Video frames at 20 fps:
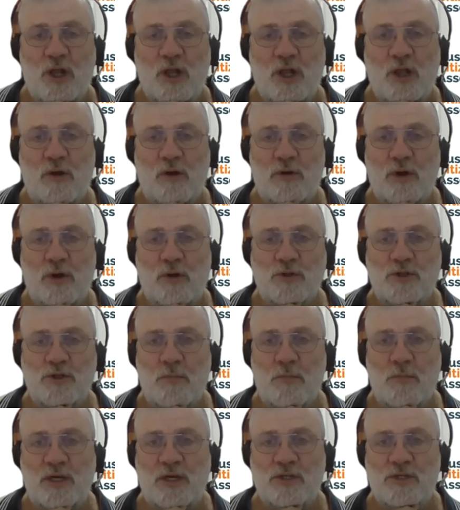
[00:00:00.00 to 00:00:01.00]
Laurie holds a
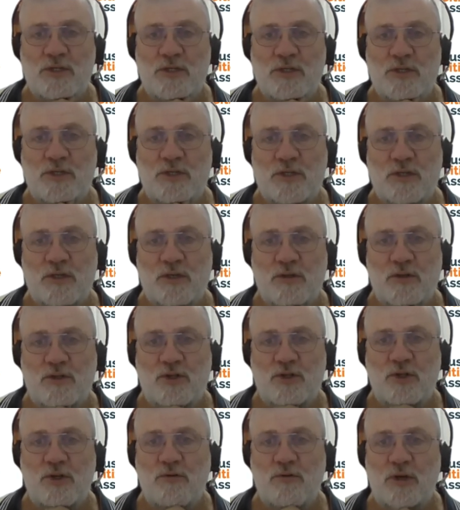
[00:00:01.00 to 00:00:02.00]
master's
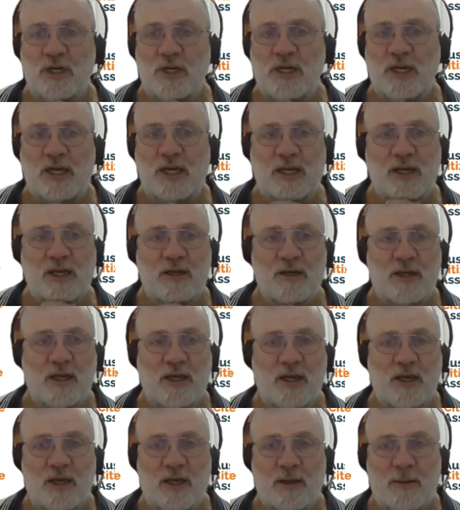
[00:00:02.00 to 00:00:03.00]
degree in
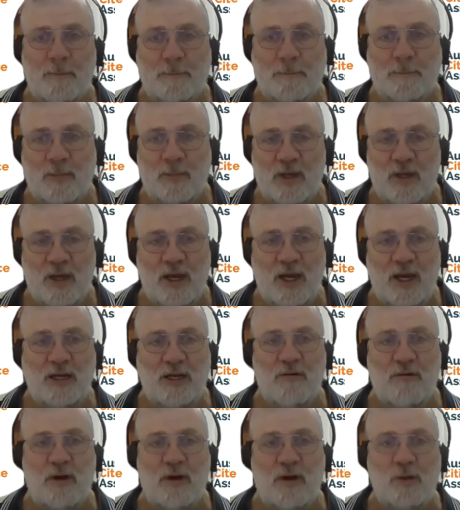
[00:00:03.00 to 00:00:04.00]
um,
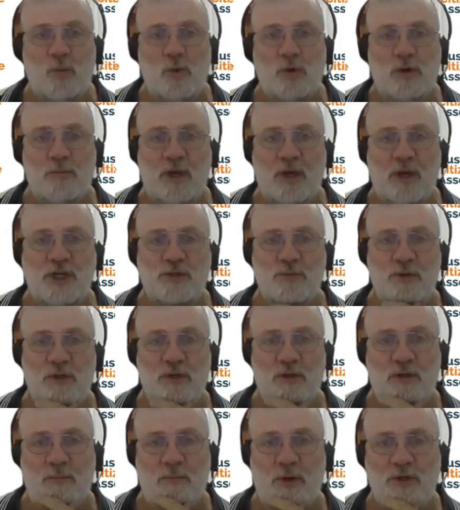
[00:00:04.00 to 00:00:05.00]
integrated water management,
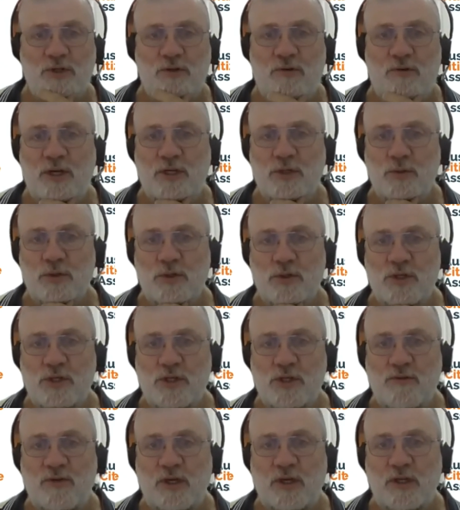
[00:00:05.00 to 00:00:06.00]
a postgraduate
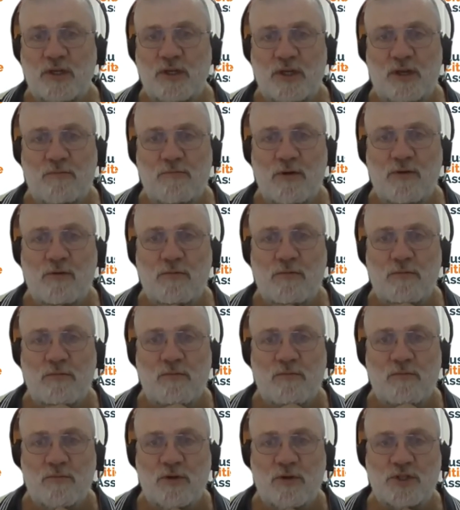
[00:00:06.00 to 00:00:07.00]
certificate in river
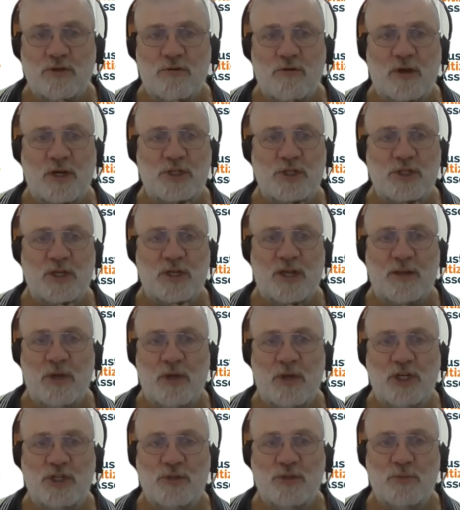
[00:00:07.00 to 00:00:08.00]
restoration and
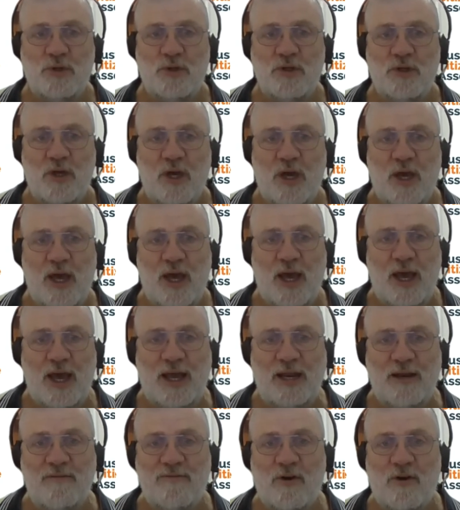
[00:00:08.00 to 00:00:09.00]
management,
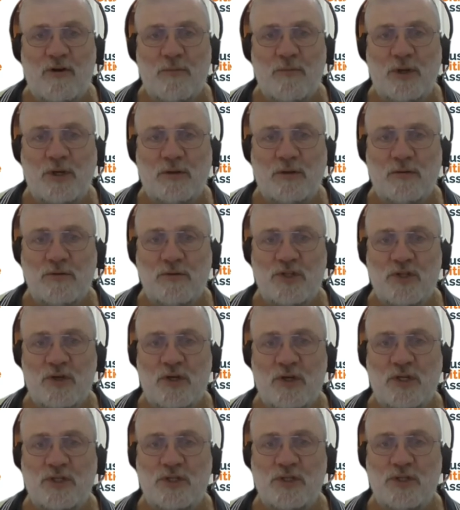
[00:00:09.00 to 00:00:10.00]
an environmental
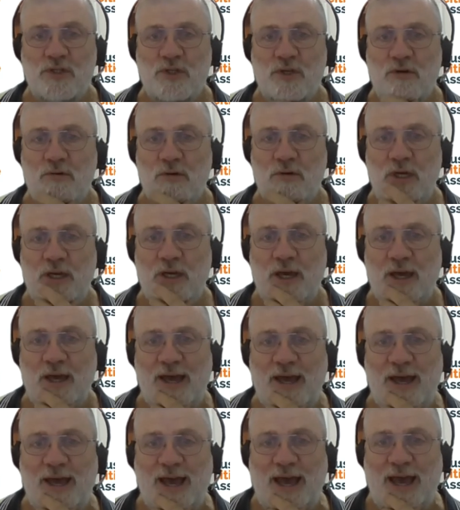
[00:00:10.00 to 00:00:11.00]
sciences degree,
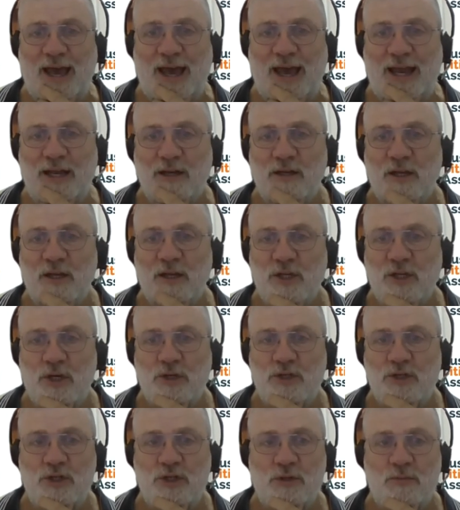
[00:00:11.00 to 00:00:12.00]
and an
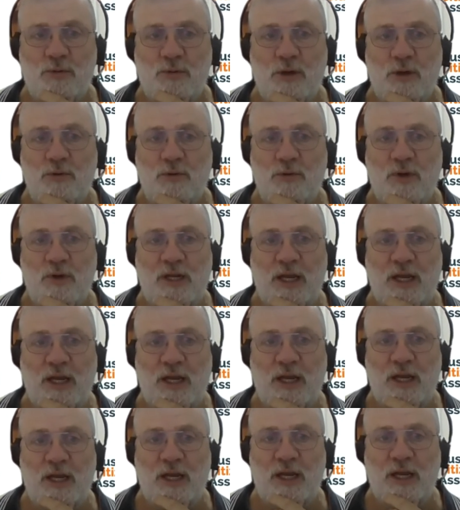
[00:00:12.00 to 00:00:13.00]
associate diploma in
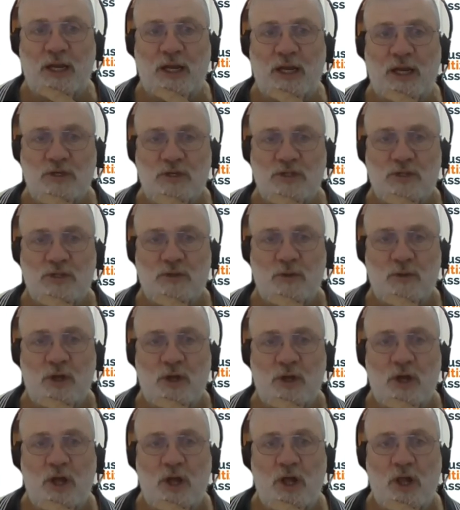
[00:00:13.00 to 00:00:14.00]
animal science.